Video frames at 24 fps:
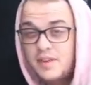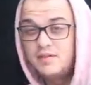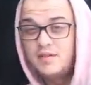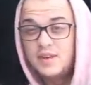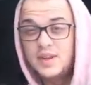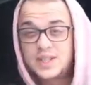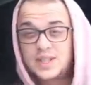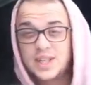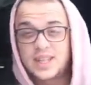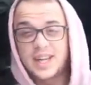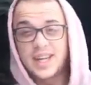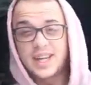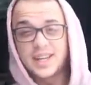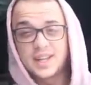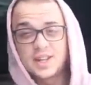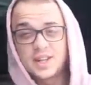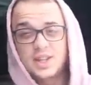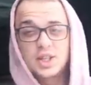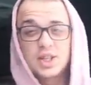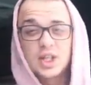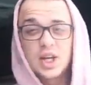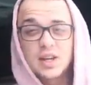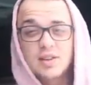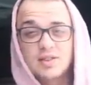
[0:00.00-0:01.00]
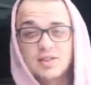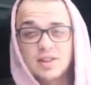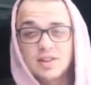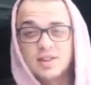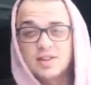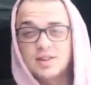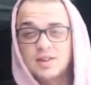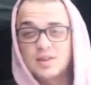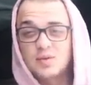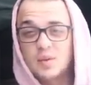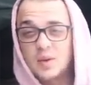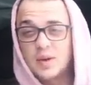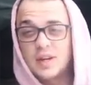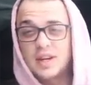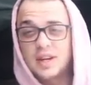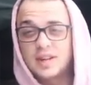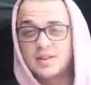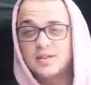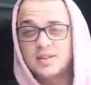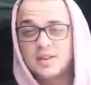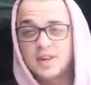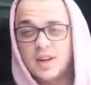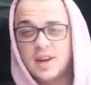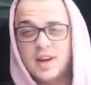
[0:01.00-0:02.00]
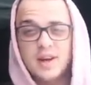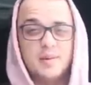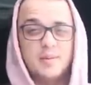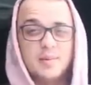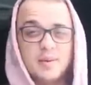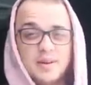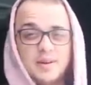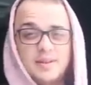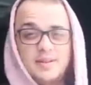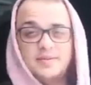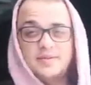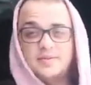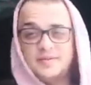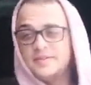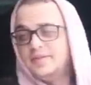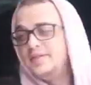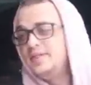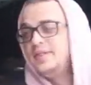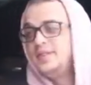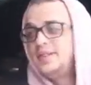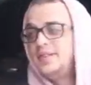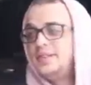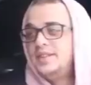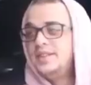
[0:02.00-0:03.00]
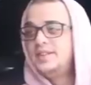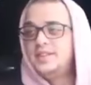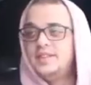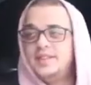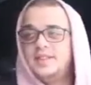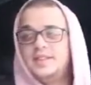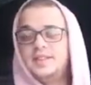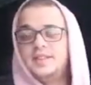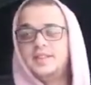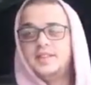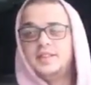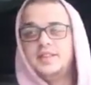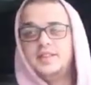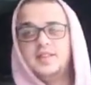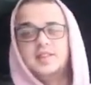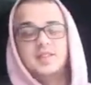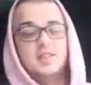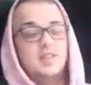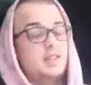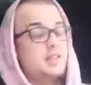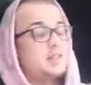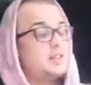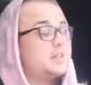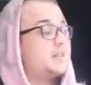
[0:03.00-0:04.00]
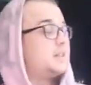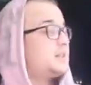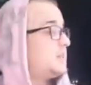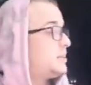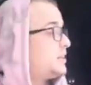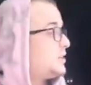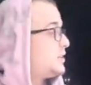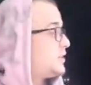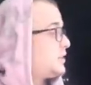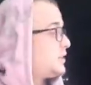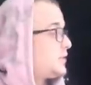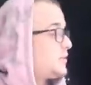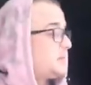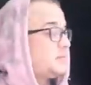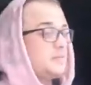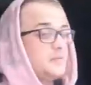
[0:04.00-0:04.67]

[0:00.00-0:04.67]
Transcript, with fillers: Vigilante justice is what needs to happen yeah, we're not